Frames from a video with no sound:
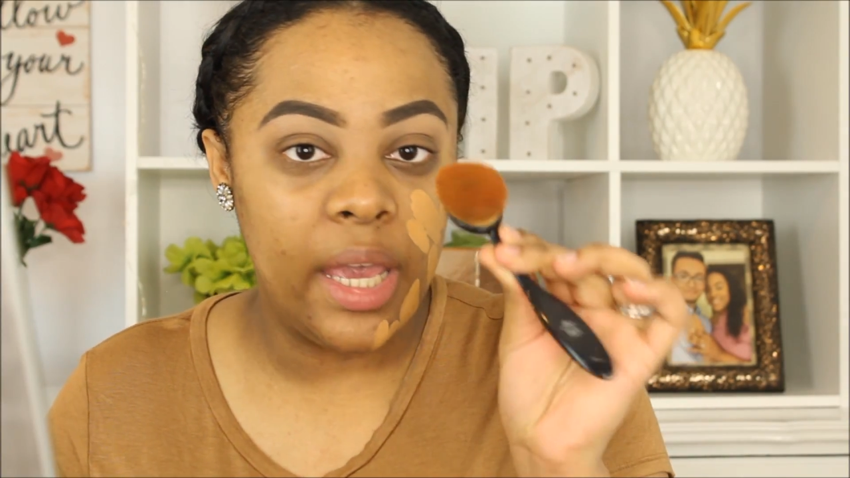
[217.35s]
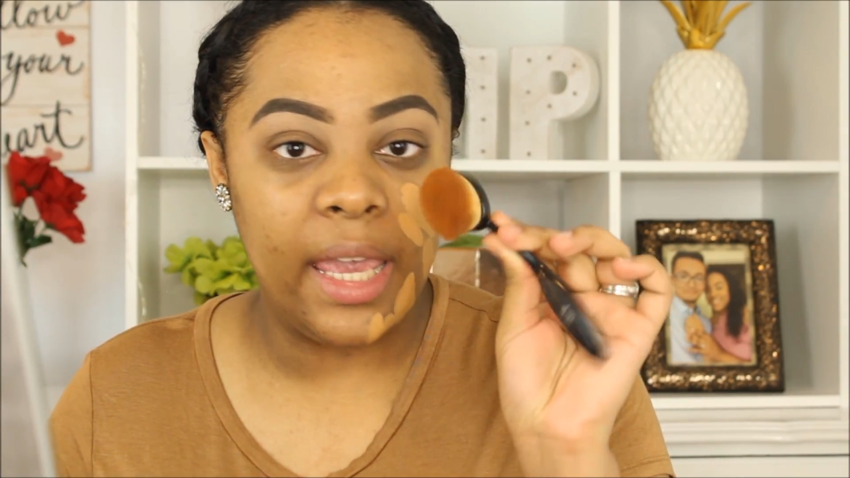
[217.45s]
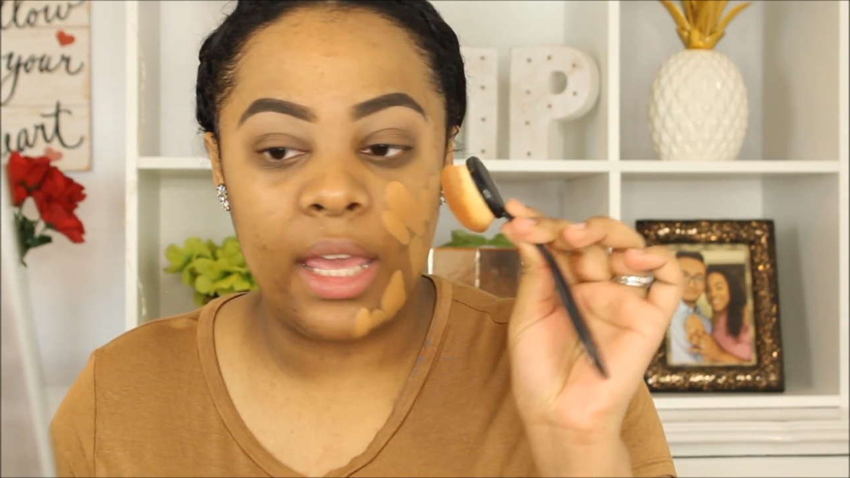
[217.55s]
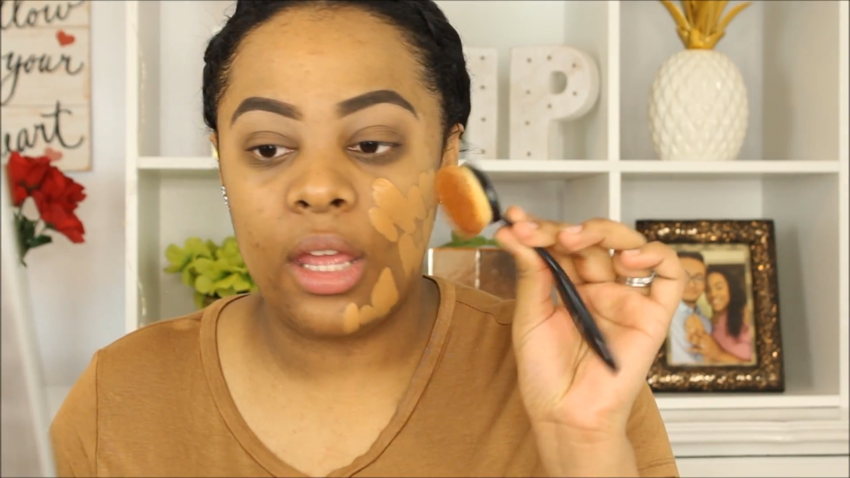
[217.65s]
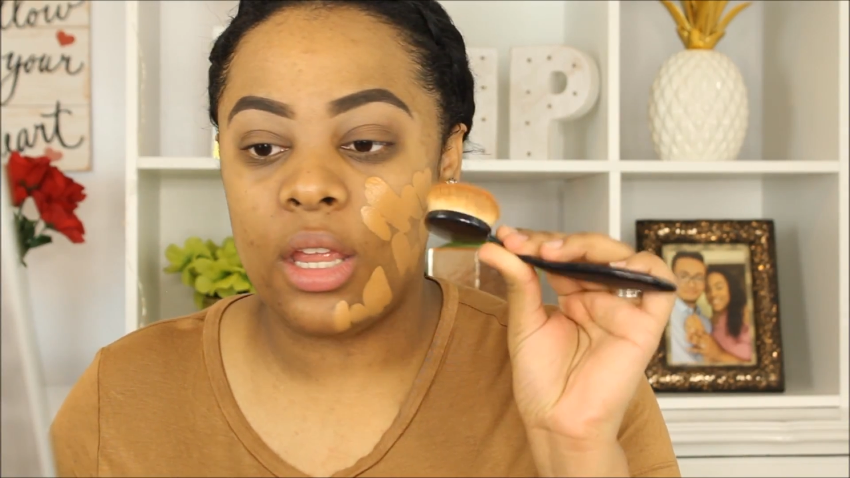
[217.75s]

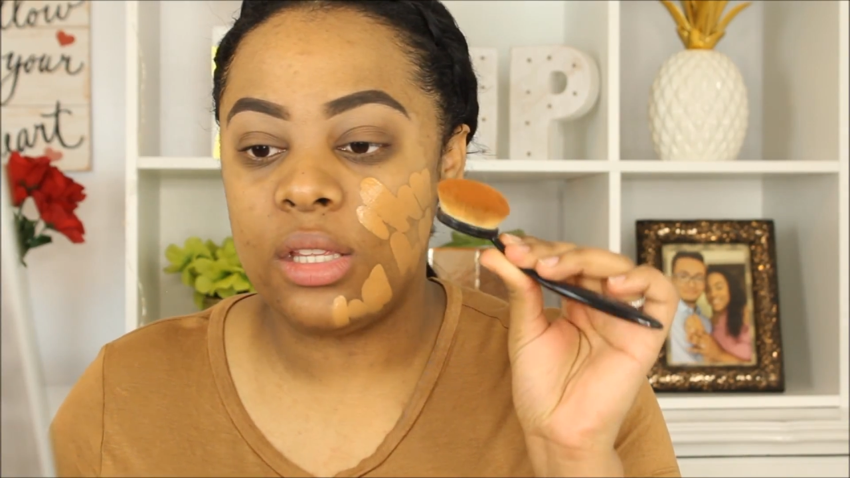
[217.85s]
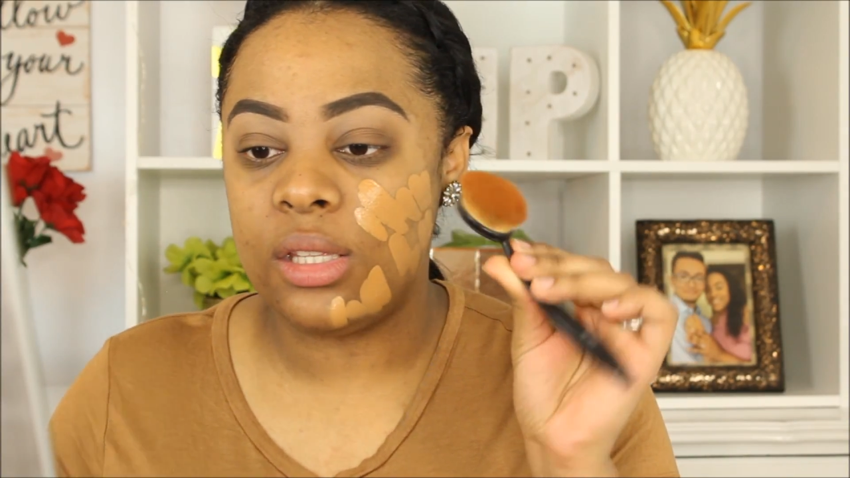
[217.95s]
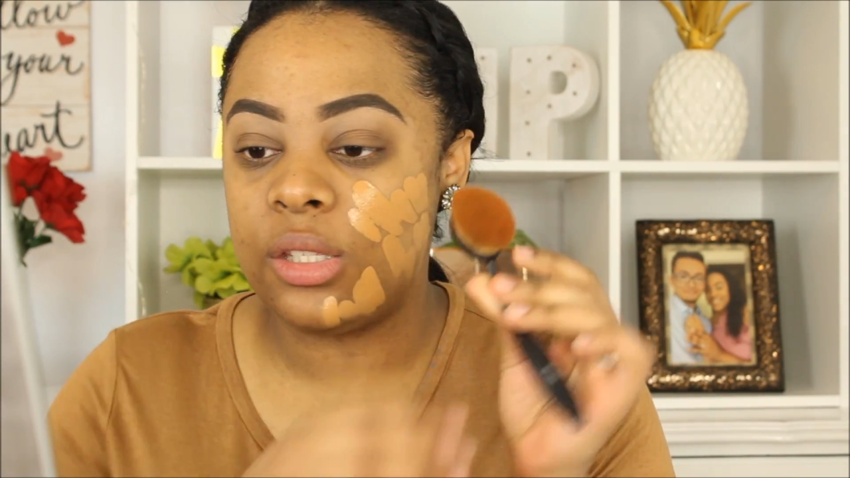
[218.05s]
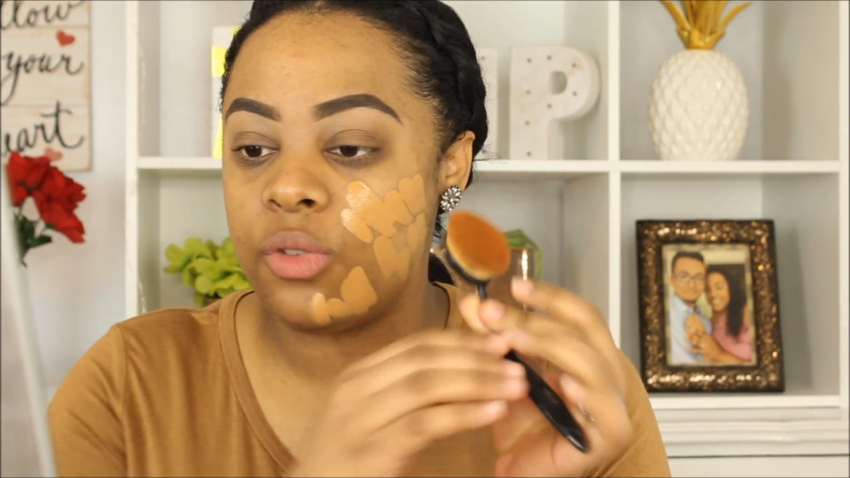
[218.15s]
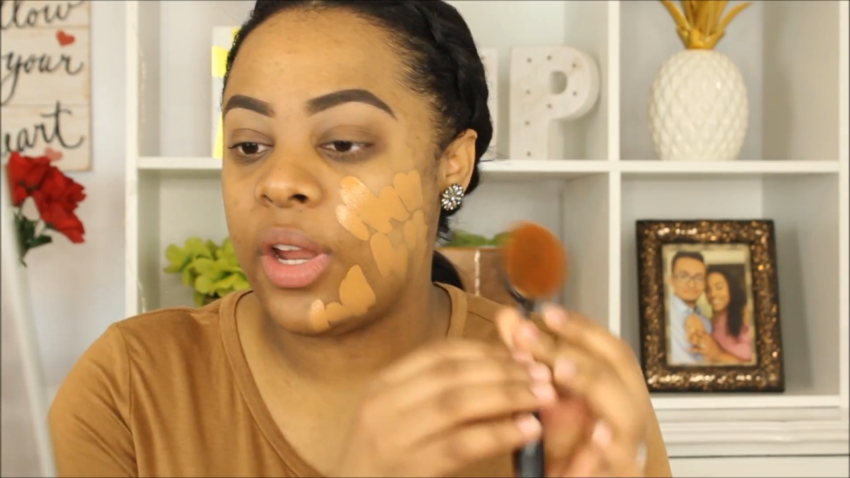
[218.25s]
and it's
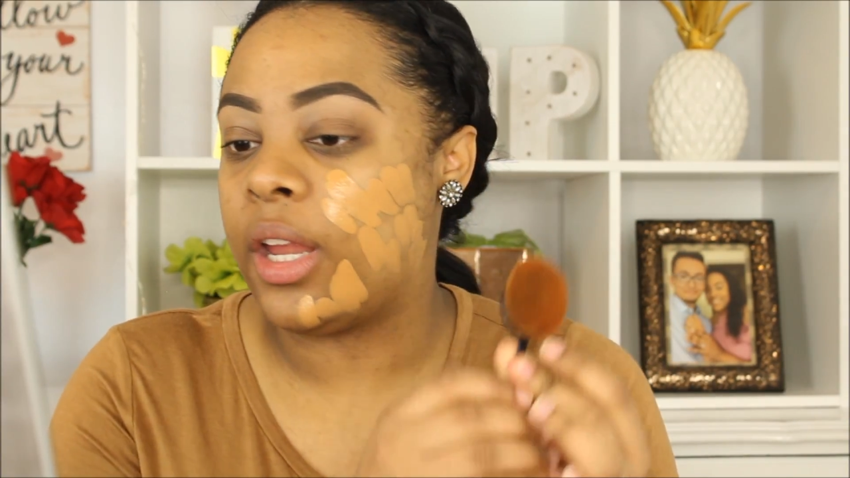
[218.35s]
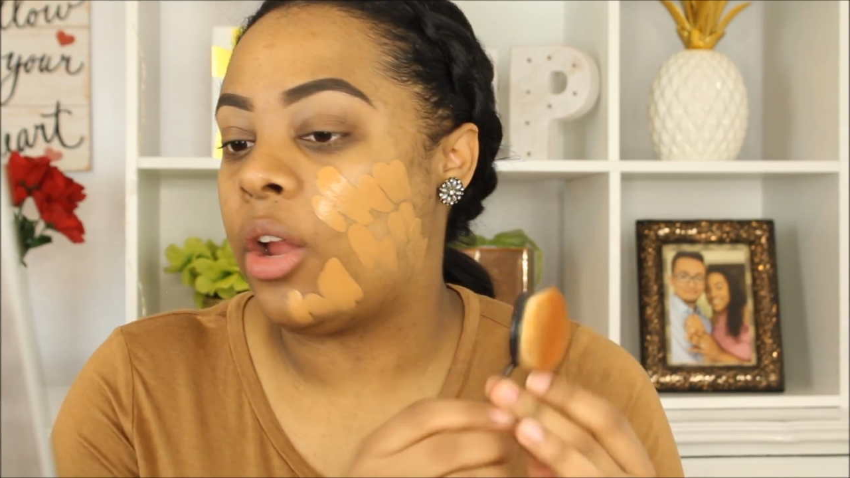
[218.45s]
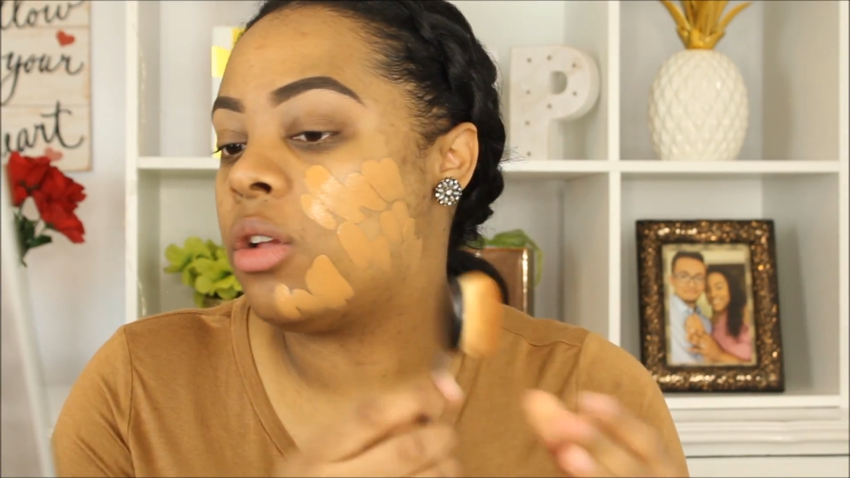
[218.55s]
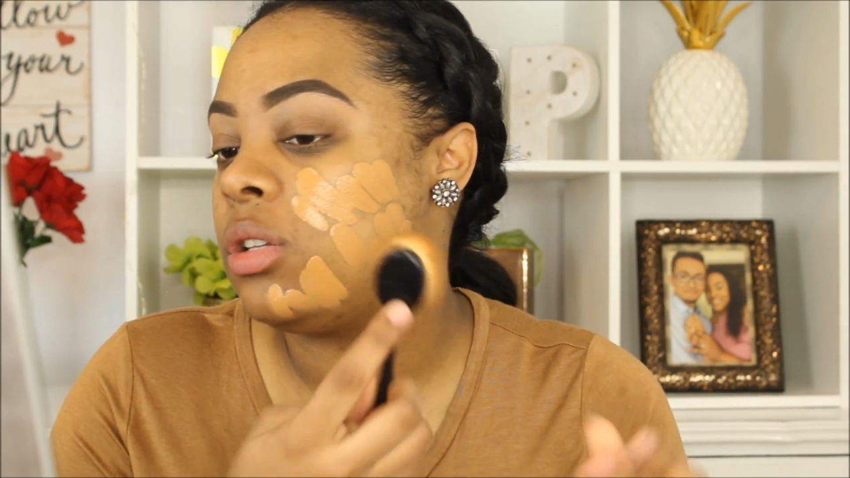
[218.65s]
this one right here.